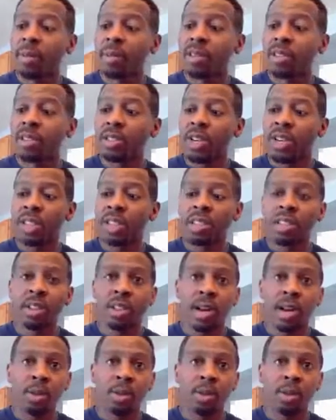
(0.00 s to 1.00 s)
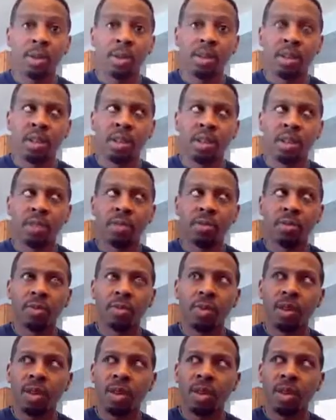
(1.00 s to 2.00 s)
demonstration
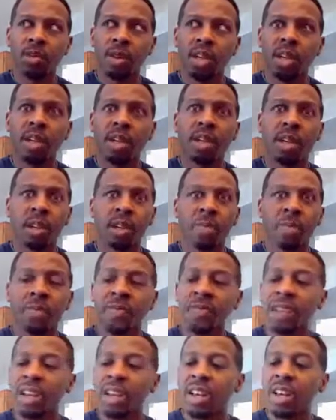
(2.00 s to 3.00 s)
a week ago,